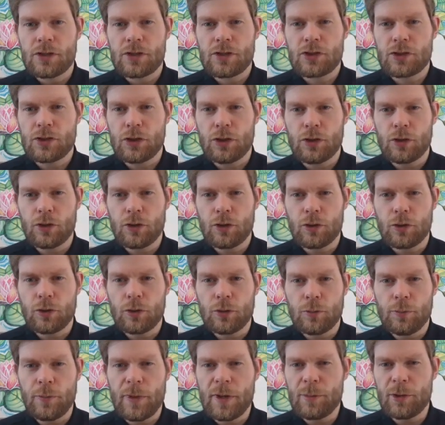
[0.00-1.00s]

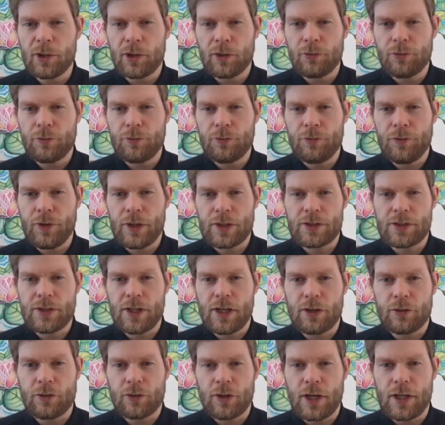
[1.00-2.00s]
So maybe I'll fix
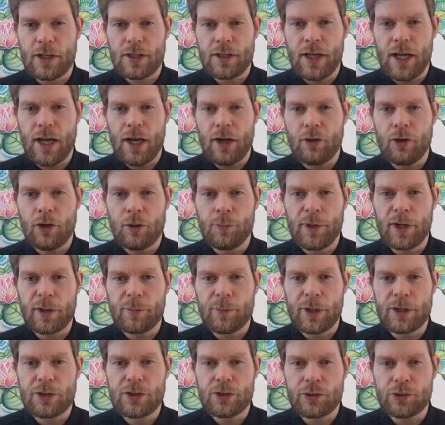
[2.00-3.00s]
that right now. I'll
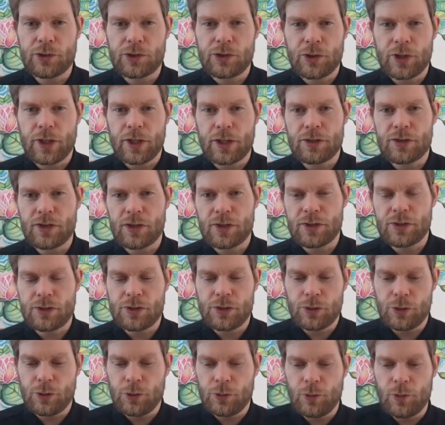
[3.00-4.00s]
make my 2-string
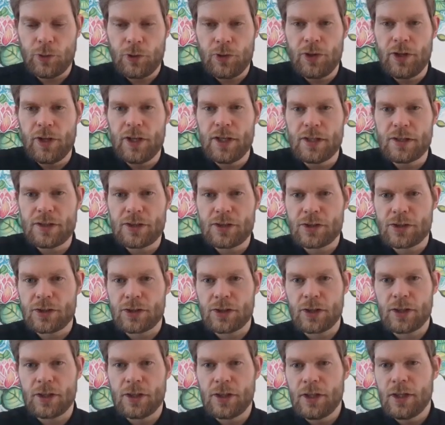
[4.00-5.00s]
just do
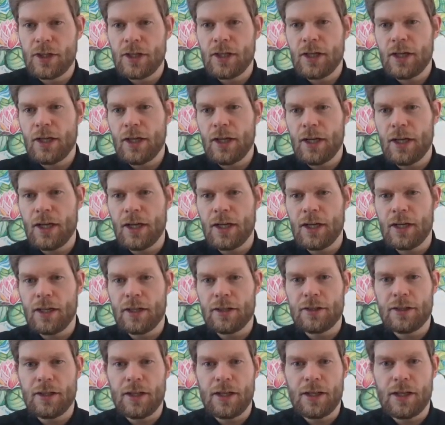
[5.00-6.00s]
this,
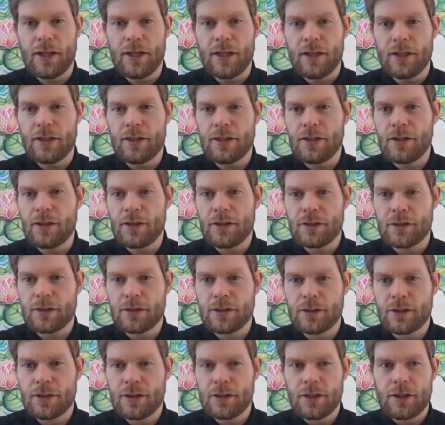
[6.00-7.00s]
and then
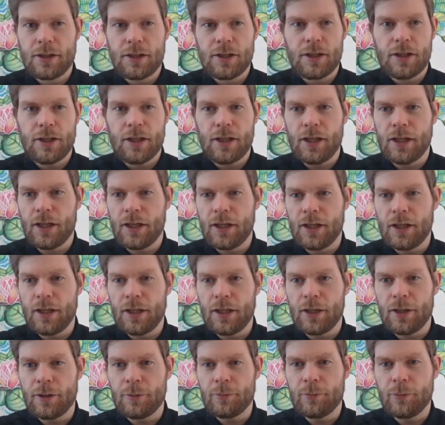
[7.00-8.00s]

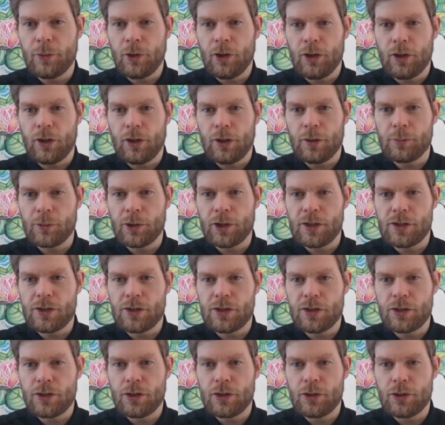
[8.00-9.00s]
all I'm going
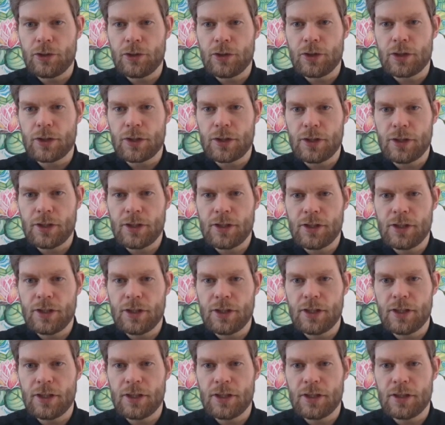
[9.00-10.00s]
to do
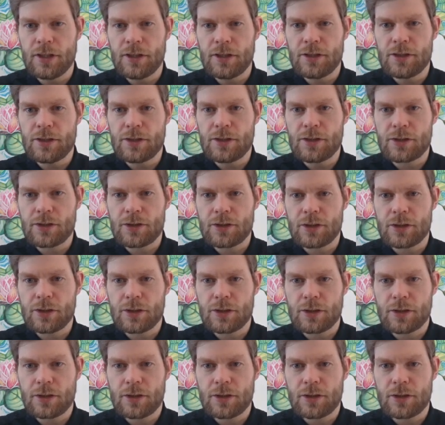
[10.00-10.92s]
is